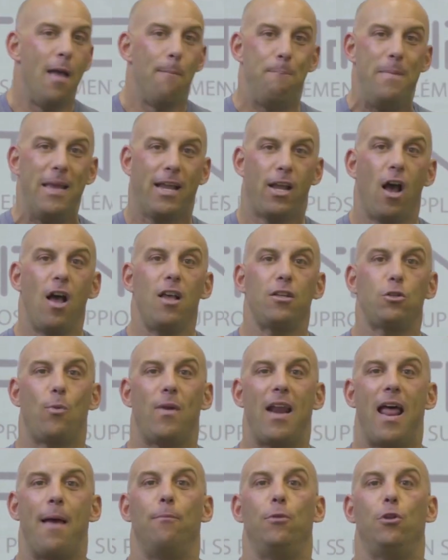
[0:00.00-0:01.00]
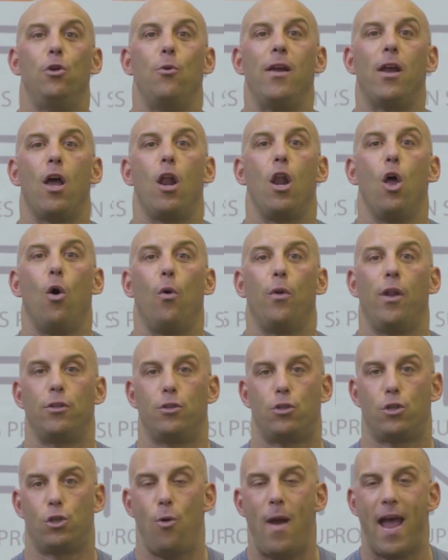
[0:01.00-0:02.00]
Because when I'm doing a
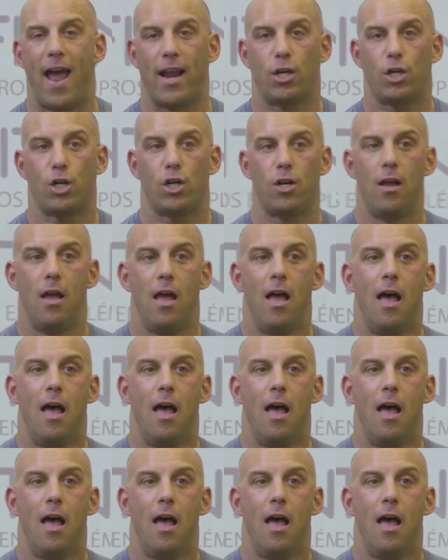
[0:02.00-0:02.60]
loaded stretch,